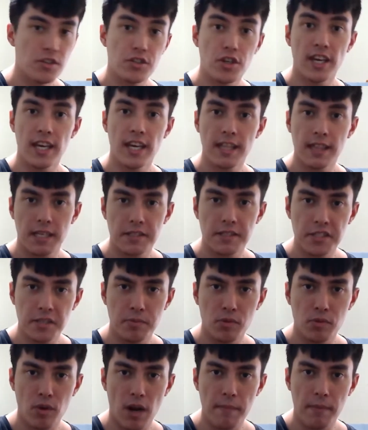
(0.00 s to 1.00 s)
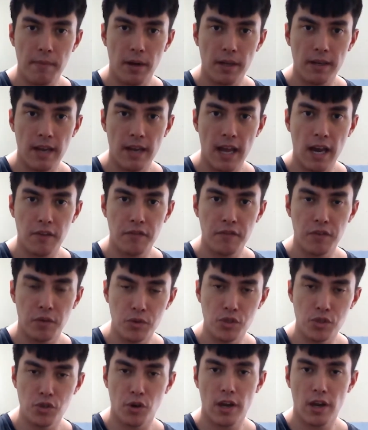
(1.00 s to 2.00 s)
hit that subscribe button now if you
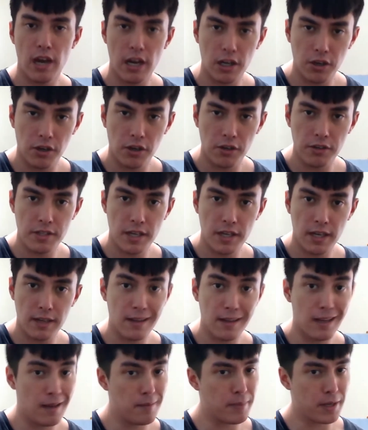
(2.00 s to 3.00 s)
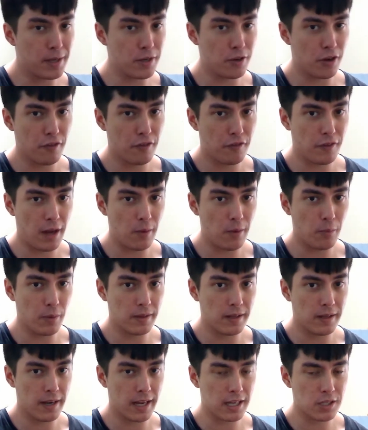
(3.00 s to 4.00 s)
enjoy our content and be notified
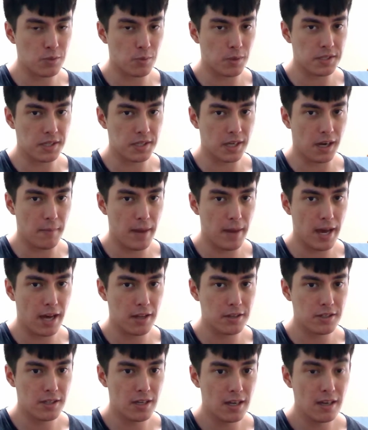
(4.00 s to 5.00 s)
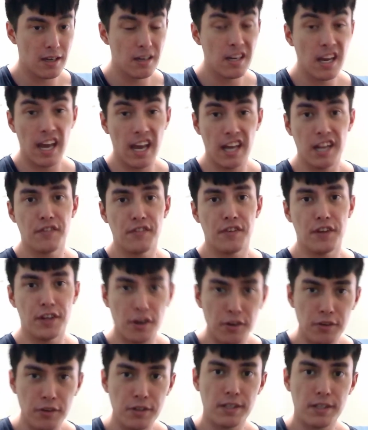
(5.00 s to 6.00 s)
when the next ones come out. And if you
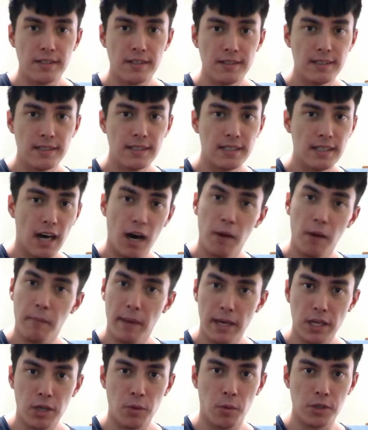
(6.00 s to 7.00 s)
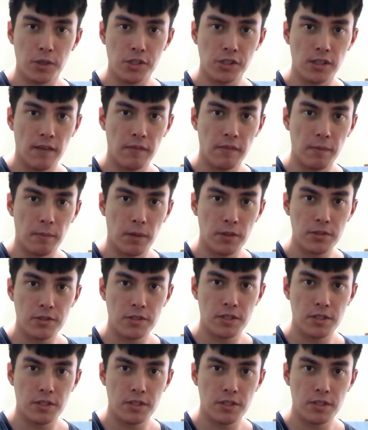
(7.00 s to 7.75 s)
don't, I'll make you watch Love and Monsters